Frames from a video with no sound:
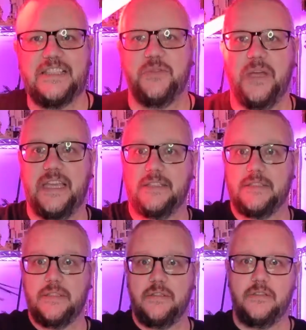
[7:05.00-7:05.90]
swings,
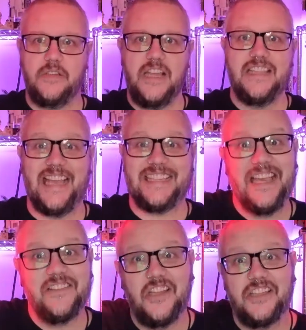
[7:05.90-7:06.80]
that
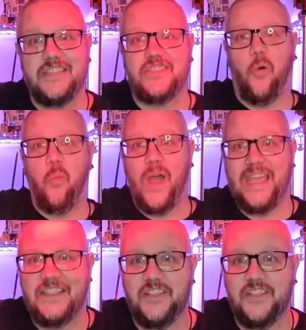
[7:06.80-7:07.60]
sounds like it's got weight to